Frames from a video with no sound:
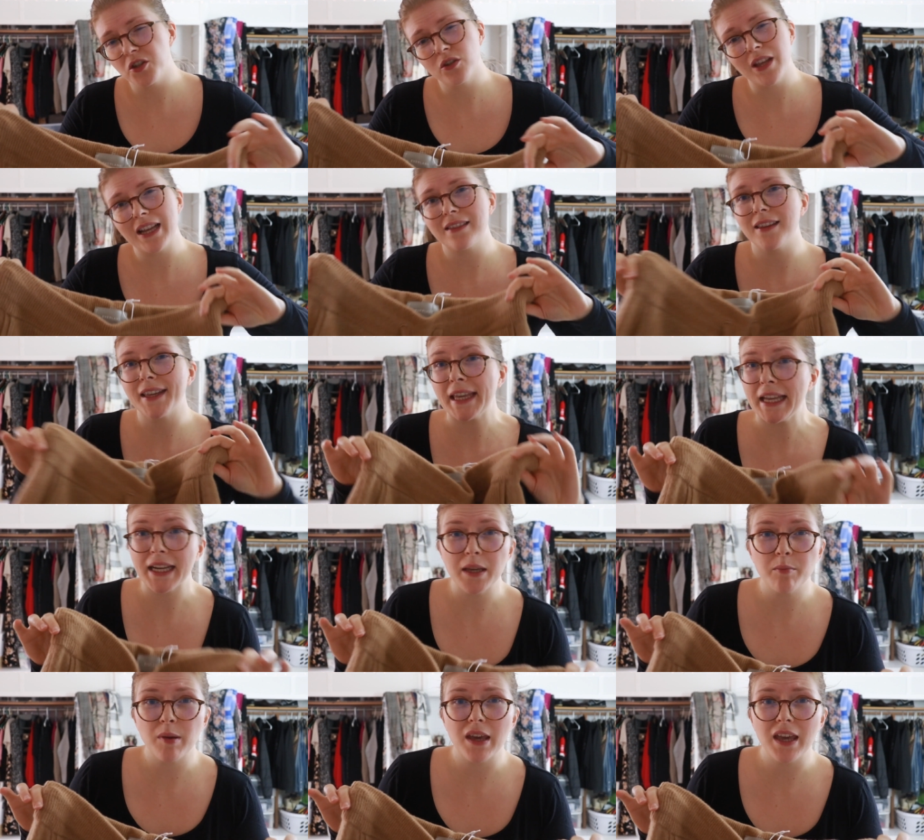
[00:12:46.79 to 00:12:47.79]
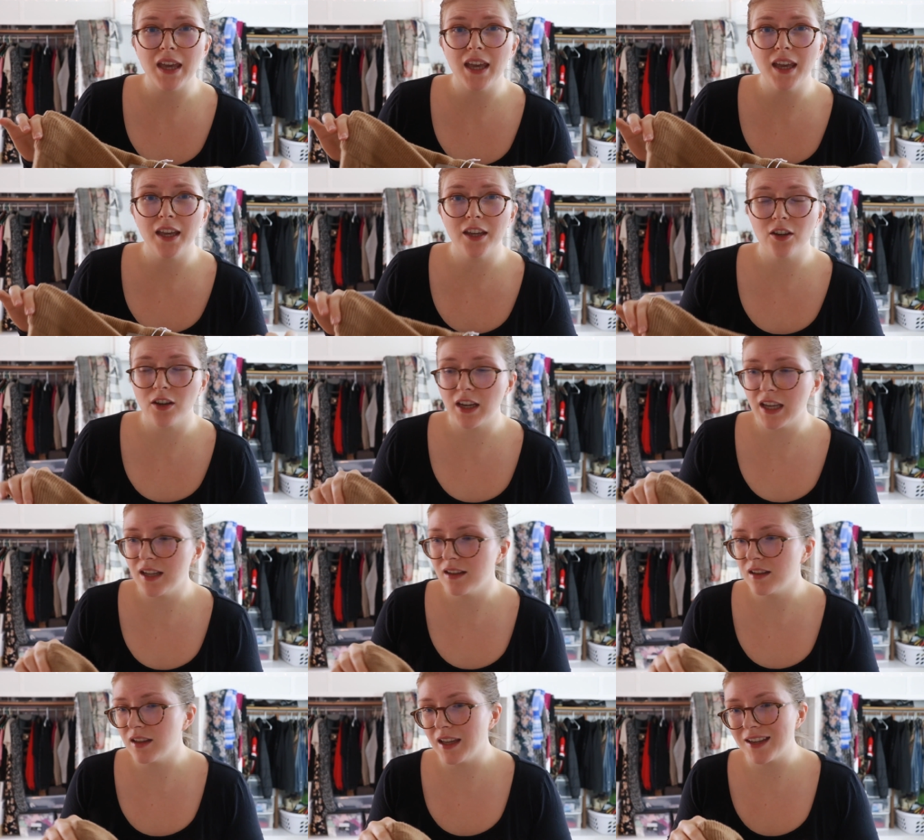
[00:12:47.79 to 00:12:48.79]
you're like the guinea pig, you're
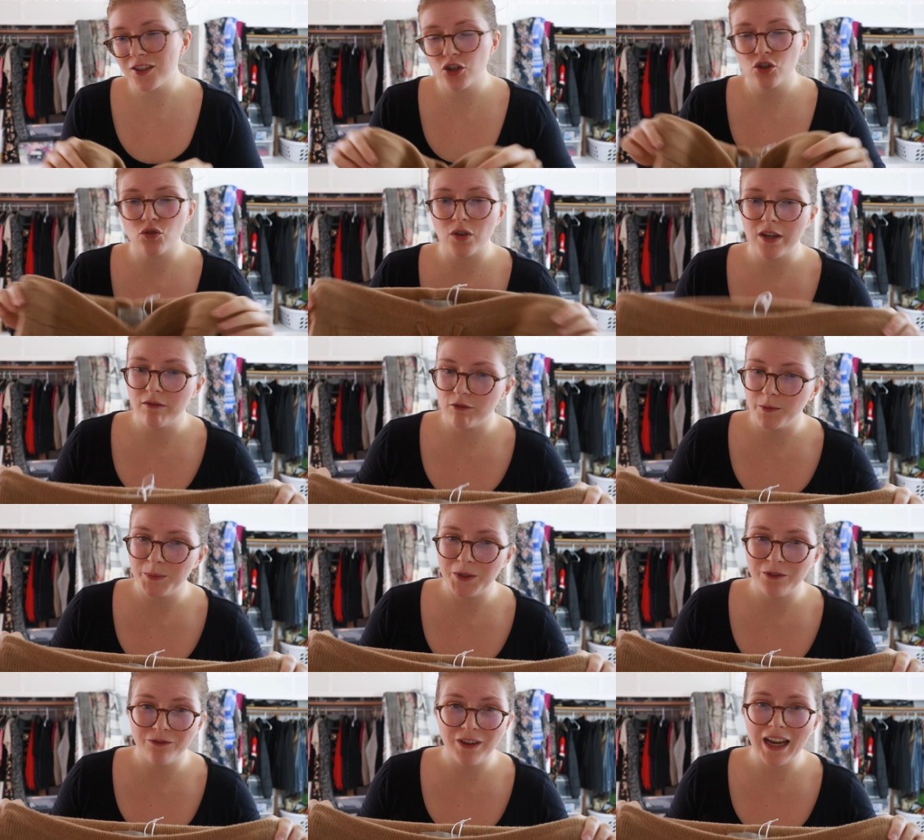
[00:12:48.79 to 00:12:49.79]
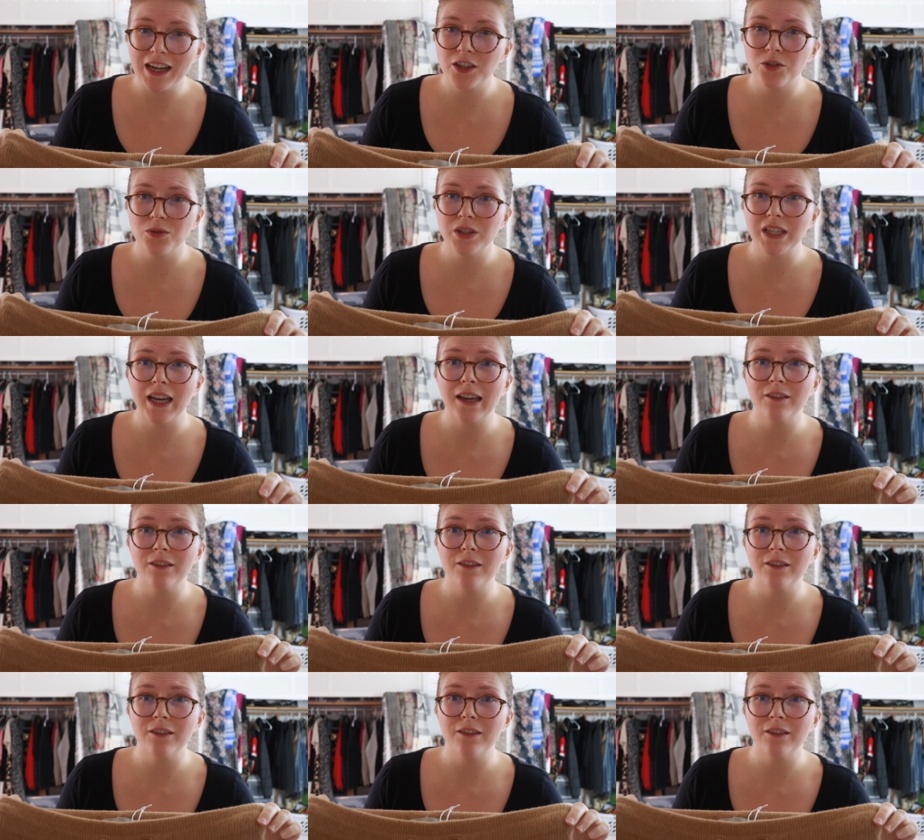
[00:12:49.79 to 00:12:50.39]
getting like straight from the factory,